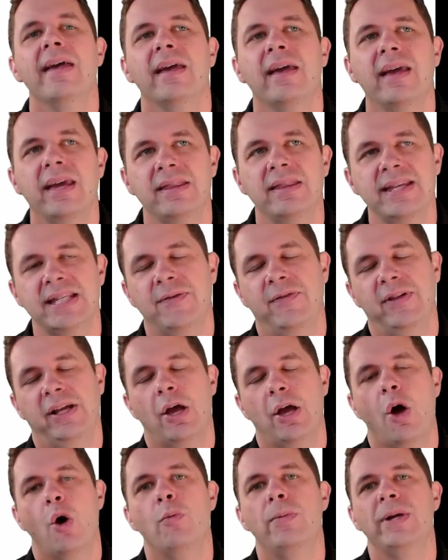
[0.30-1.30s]
In this
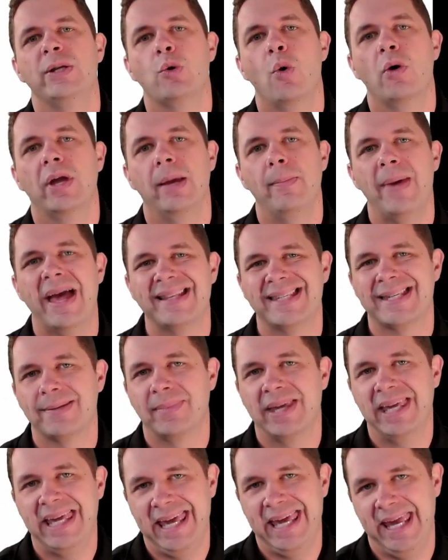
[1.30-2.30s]
video, we'll be talking about some
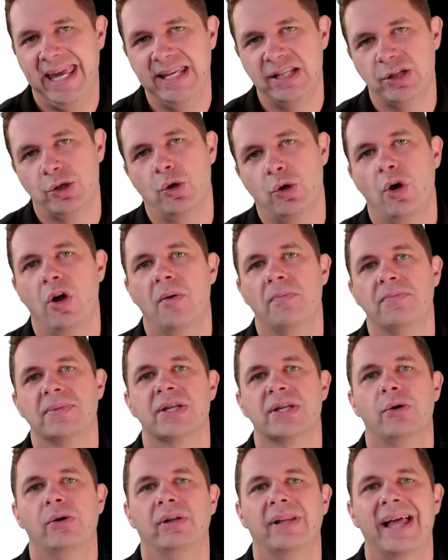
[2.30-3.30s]
key terms
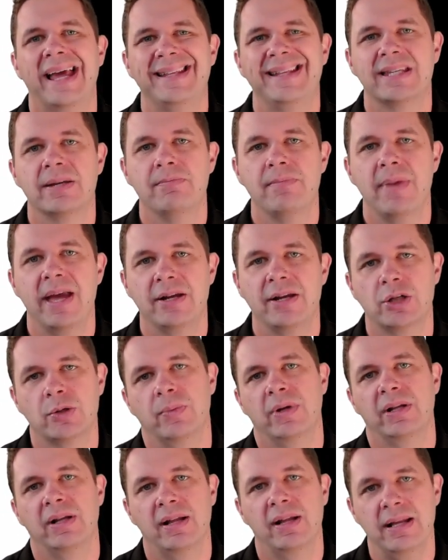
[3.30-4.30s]
that relate to
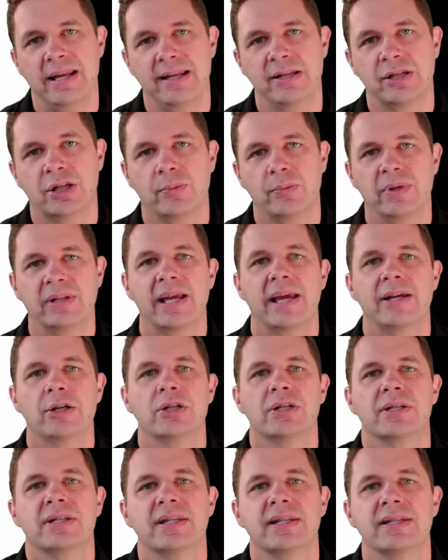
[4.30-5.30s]
measurement and
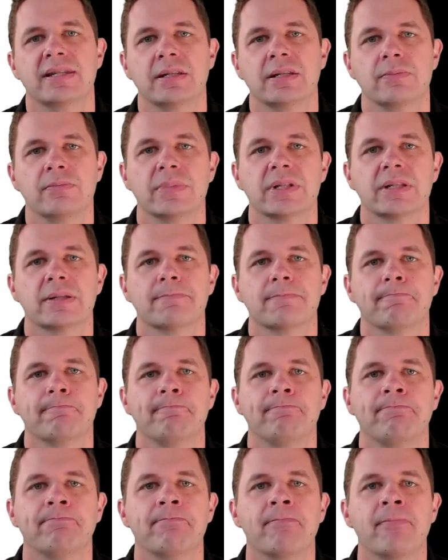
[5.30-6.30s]
instrumentation systems.
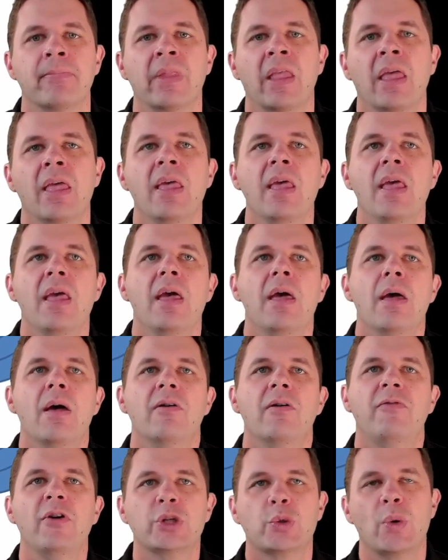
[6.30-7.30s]

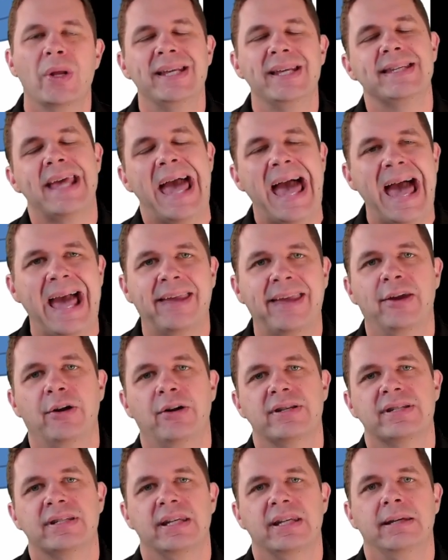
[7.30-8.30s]
First one is
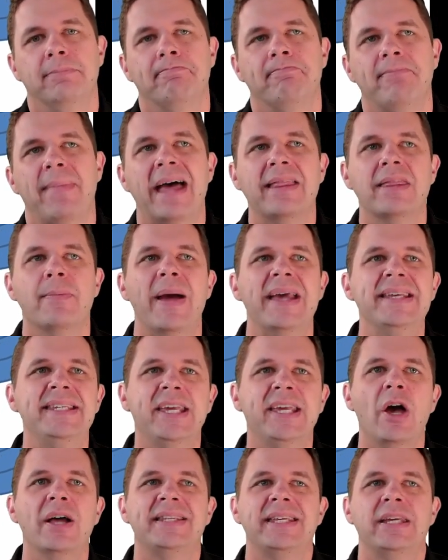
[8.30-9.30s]
accuracy. And the
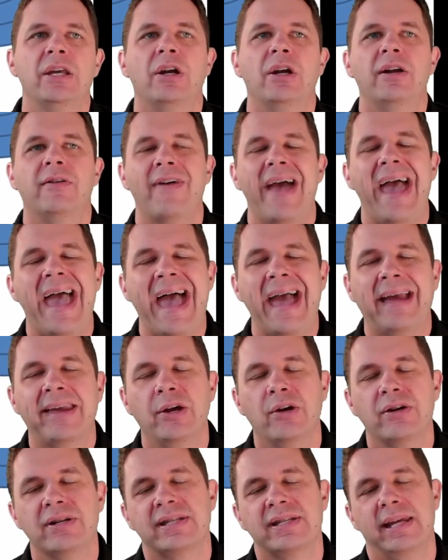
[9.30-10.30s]
basic idea of
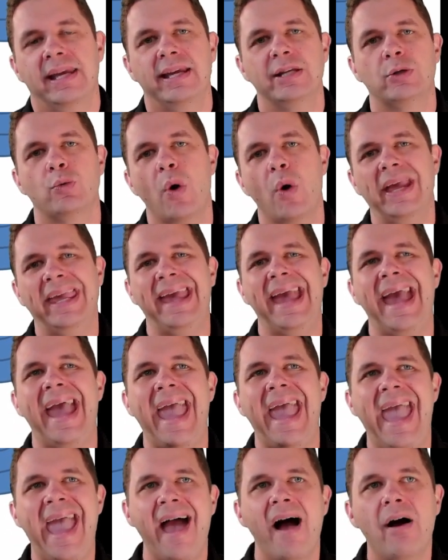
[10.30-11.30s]
accuracy is working out
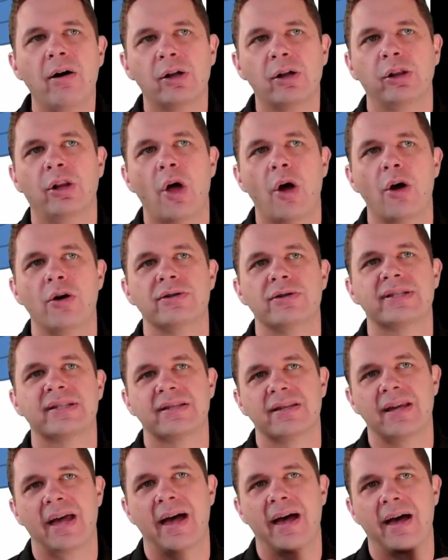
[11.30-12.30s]
how close
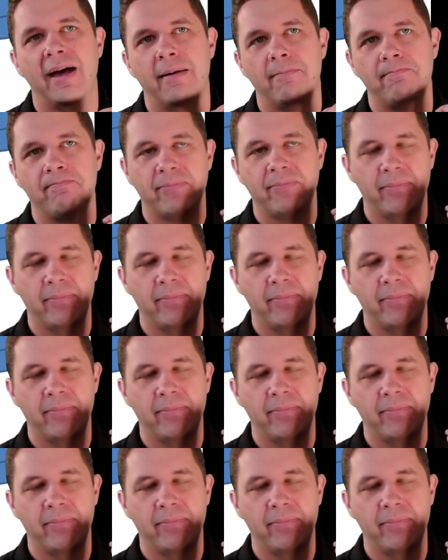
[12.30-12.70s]
an